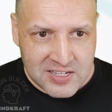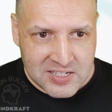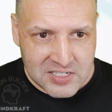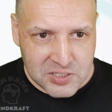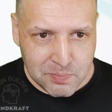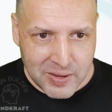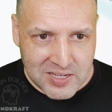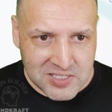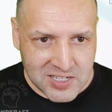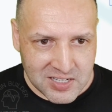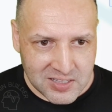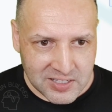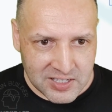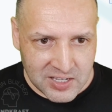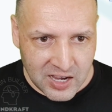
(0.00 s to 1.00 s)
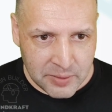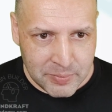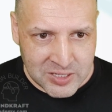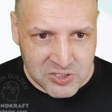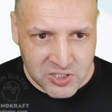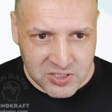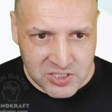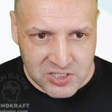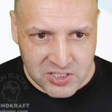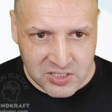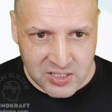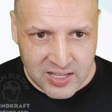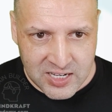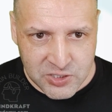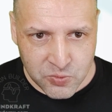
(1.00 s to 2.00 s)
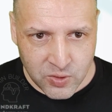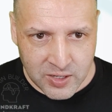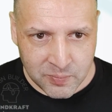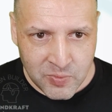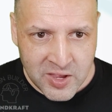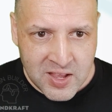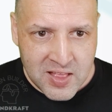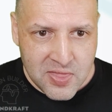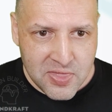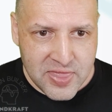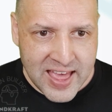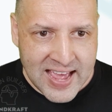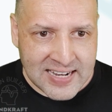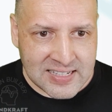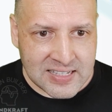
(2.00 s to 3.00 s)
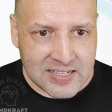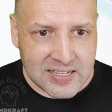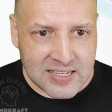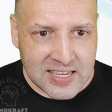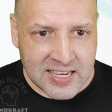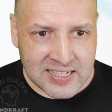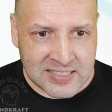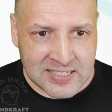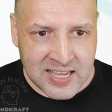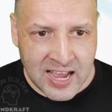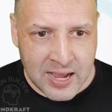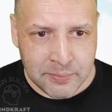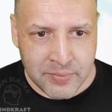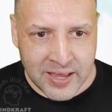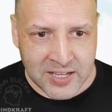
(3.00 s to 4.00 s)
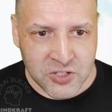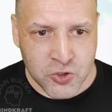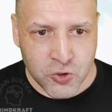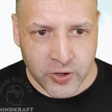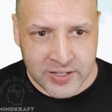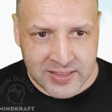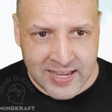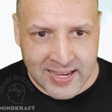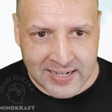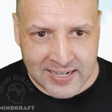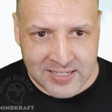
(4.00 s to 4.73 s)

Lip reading: is basically, I mentioned this in the last one, that can come and join that.